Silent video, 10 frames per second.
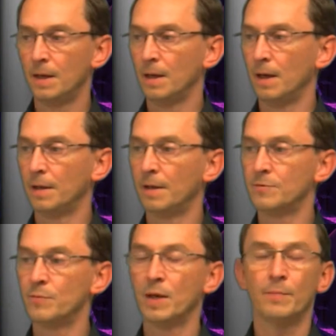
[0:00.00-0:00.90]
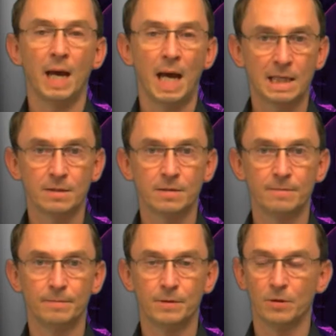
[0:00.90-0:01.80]
it gives me a pass
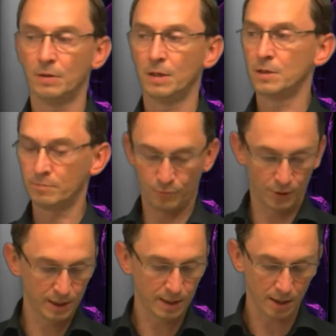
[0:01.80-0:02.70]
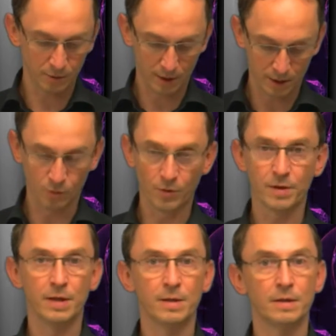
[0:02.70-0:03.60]
so this printout is
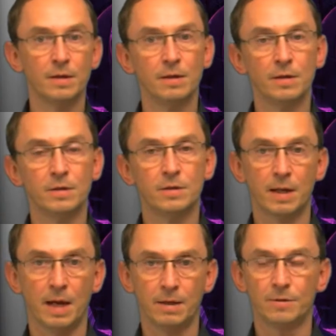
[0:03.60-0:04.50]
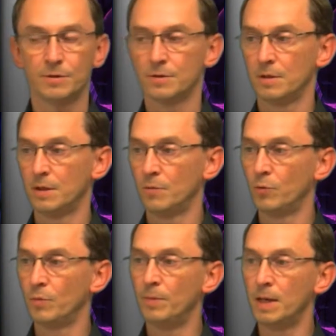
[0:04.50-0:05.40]
within standards it
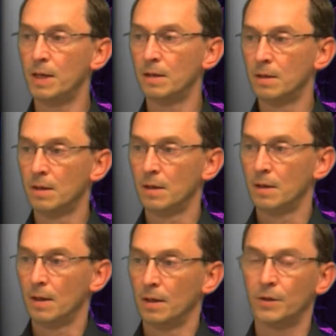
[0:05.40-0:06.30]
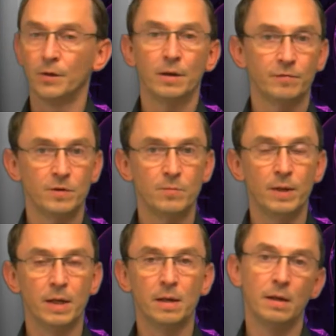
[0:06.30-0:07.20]
would be good enough to
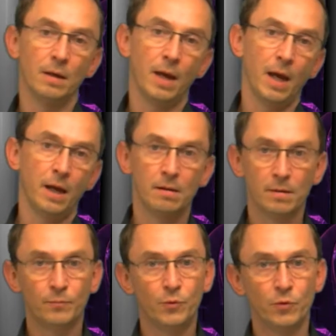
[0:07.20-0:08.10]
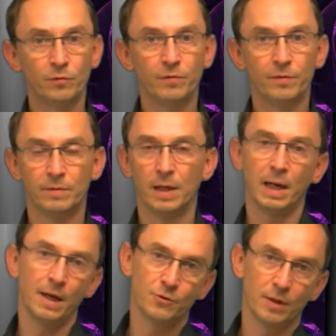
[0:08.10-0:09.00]
be a proof not
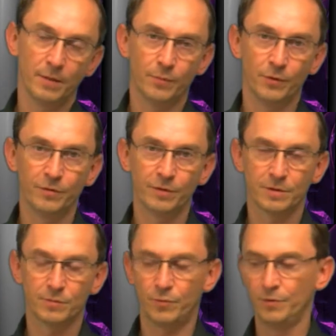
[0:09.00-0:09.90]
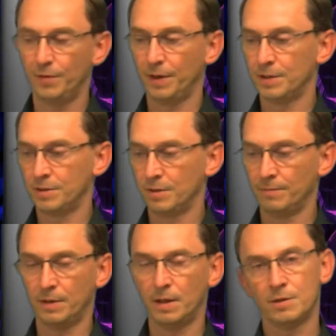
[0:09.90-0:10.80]
actually a proof because proofing is
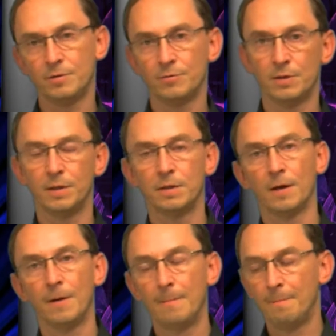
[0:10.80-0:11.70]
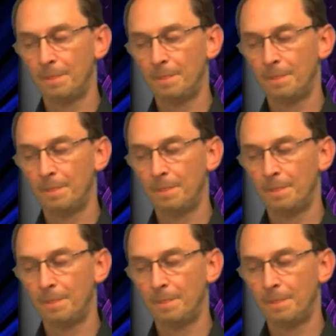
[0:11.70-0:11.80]
something that's usually done